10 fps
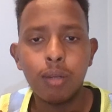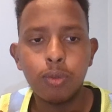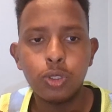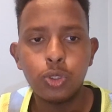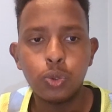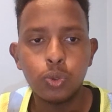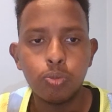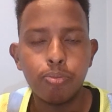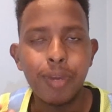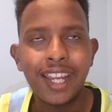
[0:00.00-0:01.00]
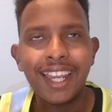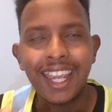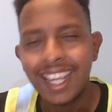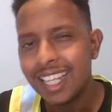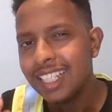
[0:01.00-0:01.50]
able to make
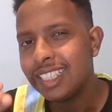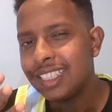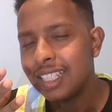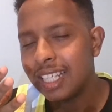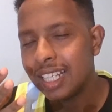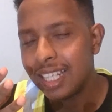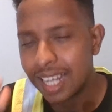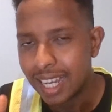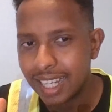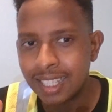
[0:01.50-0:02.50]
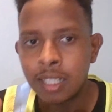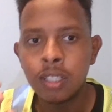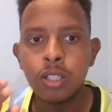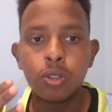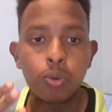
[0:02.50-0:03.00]
English-like
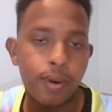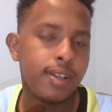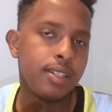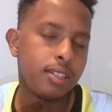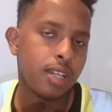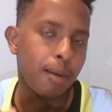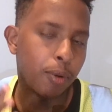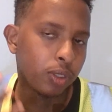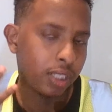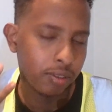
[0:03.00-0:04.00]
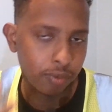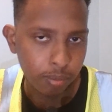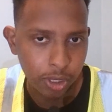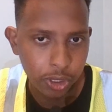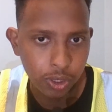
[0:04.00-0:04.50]
queries about the
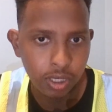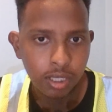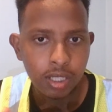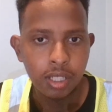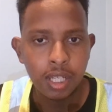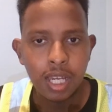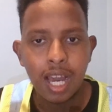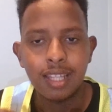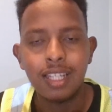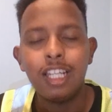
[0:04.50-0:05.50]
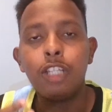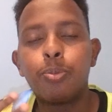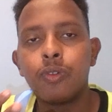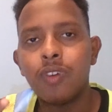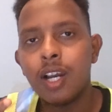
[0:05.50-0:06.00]
information, and then
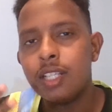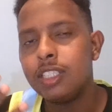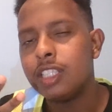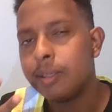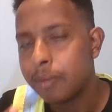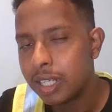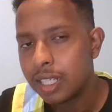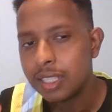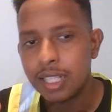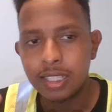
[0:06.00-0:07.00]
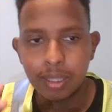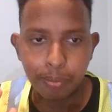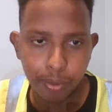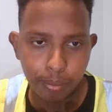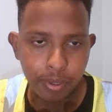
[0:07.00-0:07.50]
provides in a manner that is
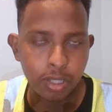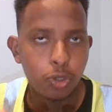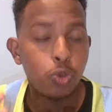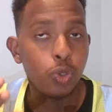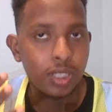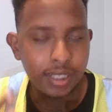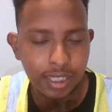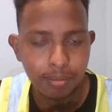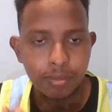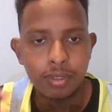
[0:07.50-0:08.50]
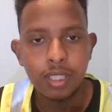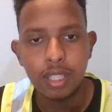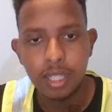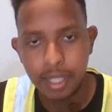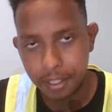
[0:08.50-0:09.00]
appropriate to your team's
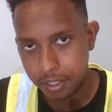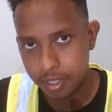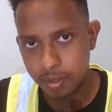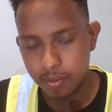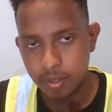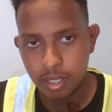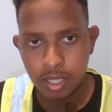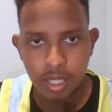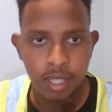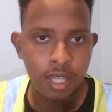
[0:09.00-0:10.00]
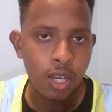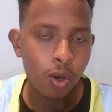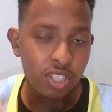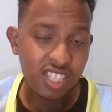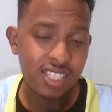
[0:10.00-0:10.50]
need.
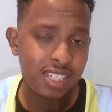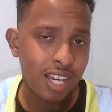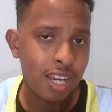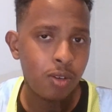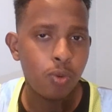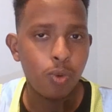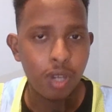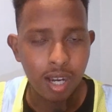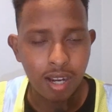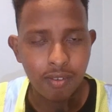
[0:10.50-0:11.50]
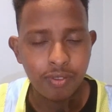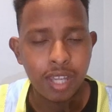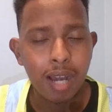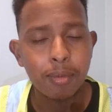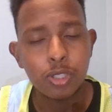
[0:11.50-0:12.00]
On the other side, we have
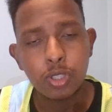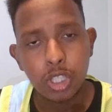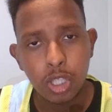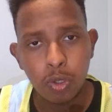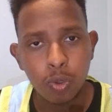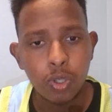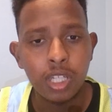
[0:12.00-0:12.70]
the Amazon Q